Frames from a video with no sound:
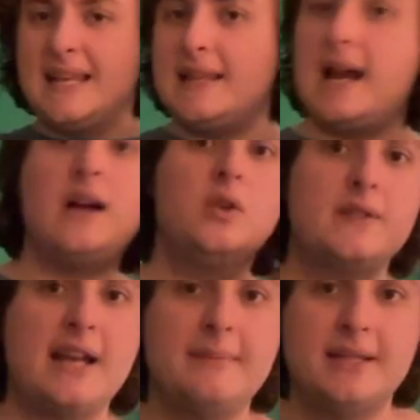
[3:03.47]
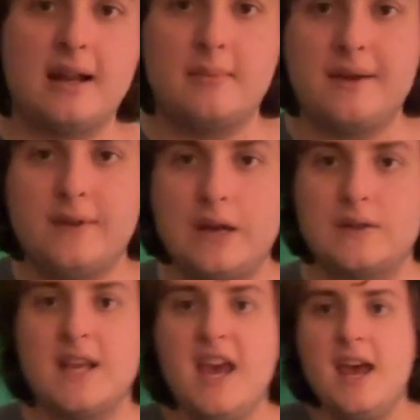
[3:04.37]
that all the time at the end of my videos
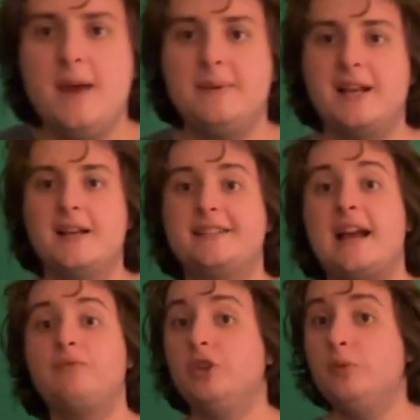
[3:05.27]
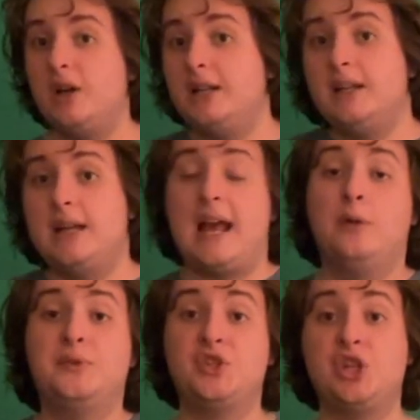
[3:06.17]
because I really want to
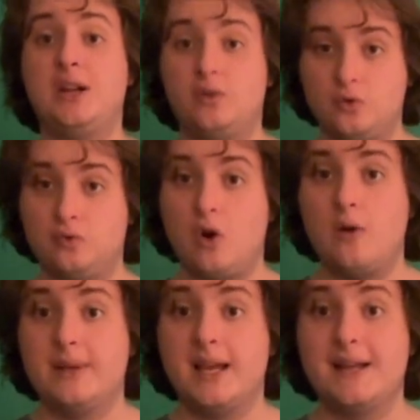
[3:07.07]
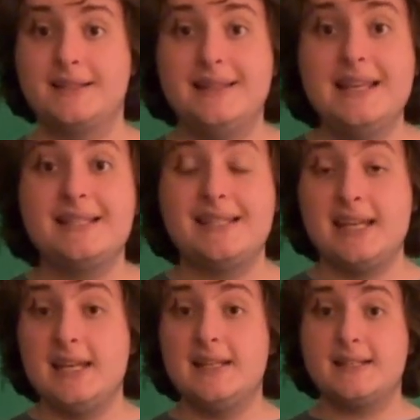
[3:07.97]
help this channel grow because this
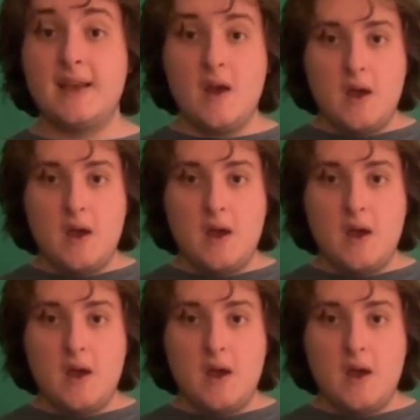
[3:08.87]
is